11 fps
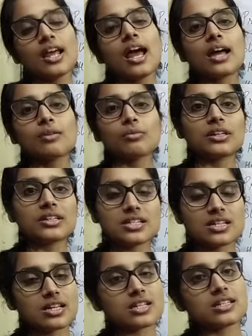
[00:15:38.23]
and we'll
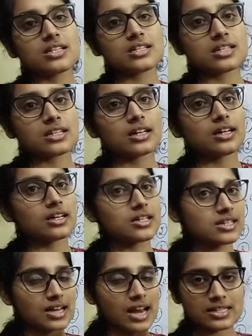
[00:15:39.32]
discuss this
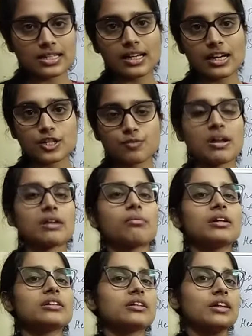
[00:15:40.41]
his classical
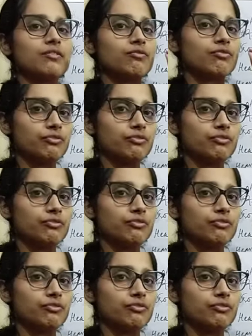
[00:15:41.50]
experiment in